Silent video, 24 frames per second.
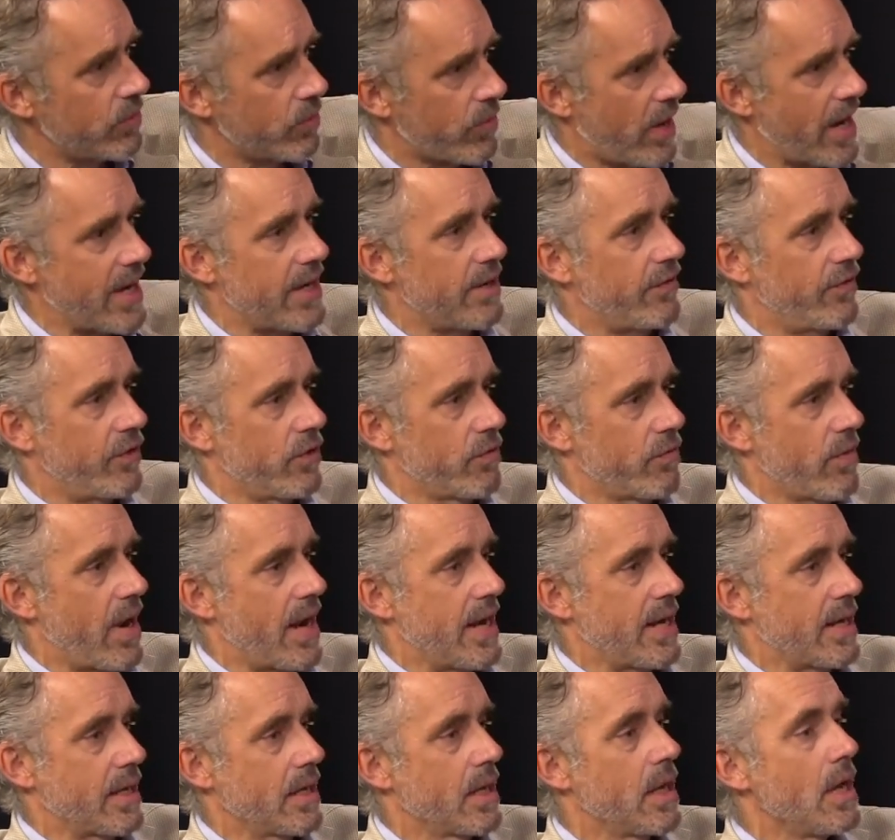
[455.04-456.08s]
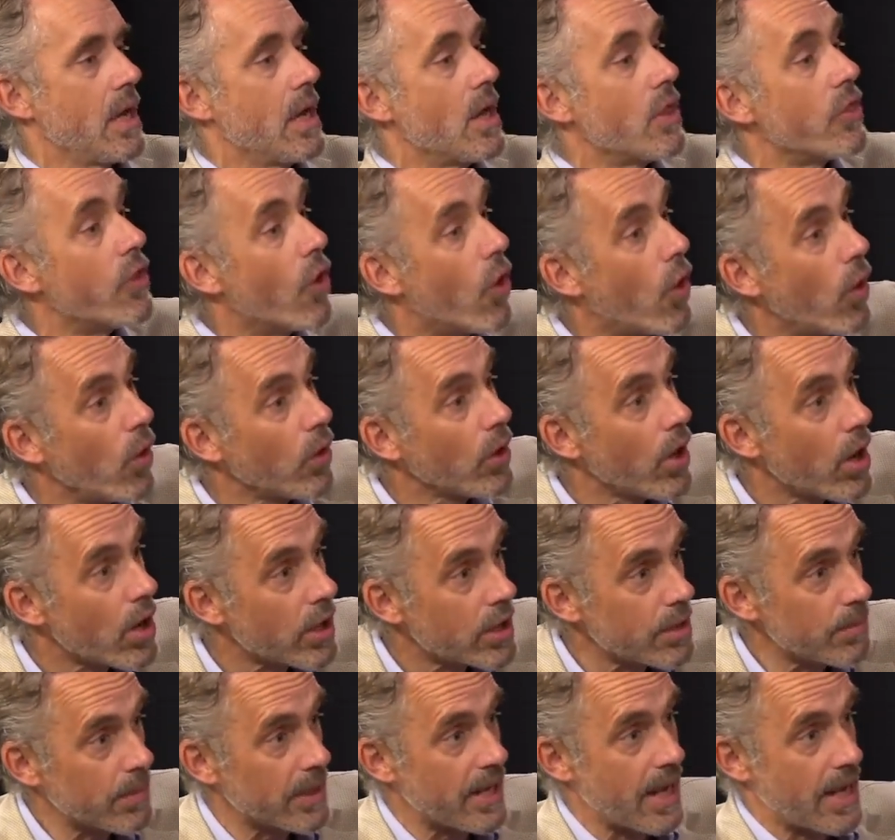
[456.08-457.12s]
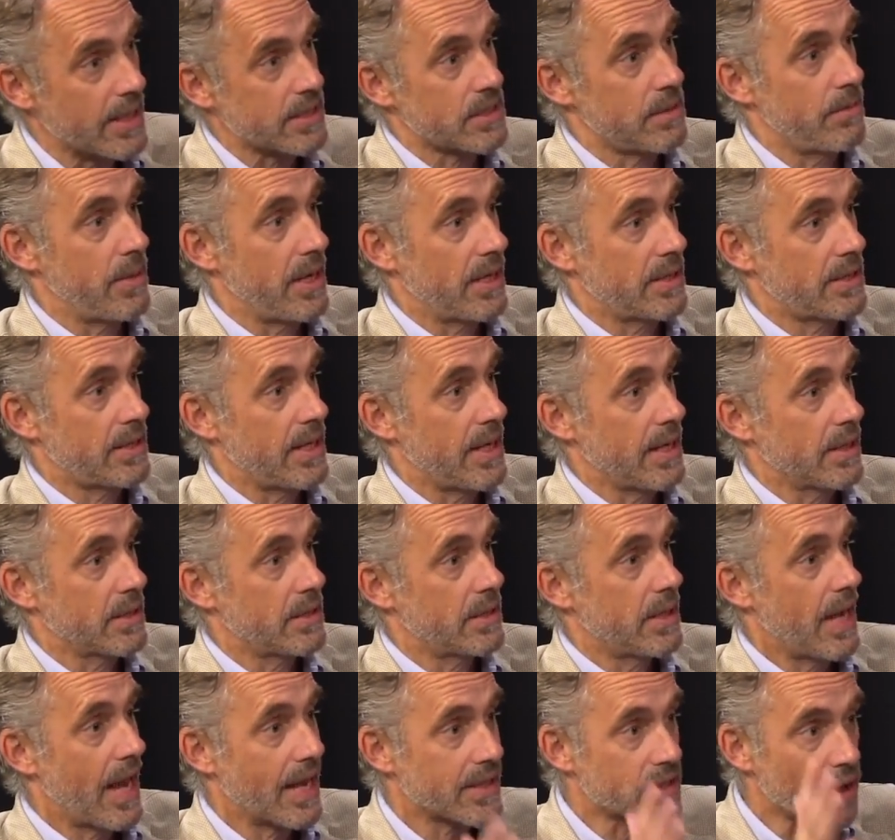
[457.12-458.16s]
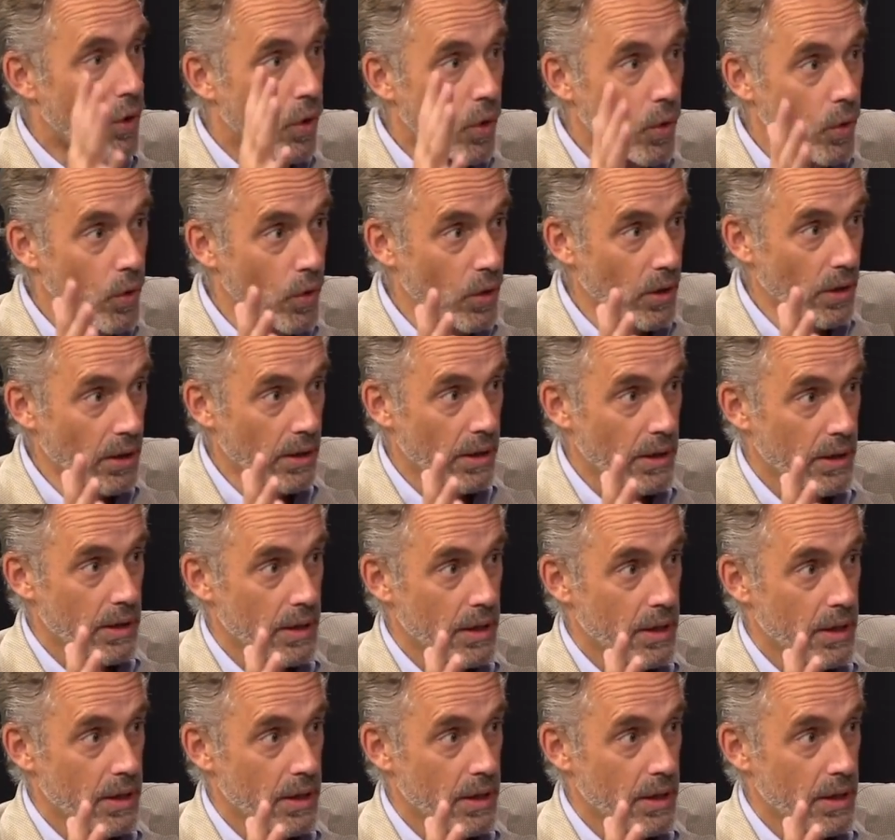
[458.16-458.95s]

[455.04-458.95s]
get right if you're writing. The whole argument has to make sense as a whole.